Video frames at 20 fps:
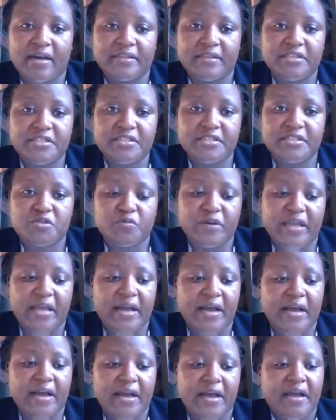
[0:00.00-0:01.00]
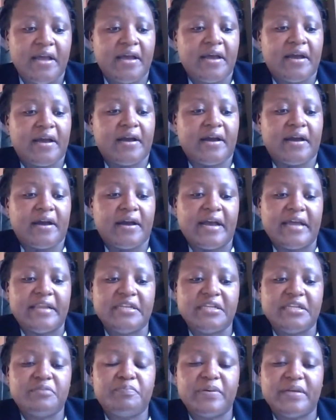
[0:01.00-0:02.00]
This is where an
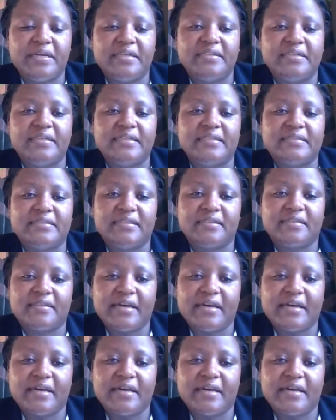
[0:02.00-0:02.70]
independent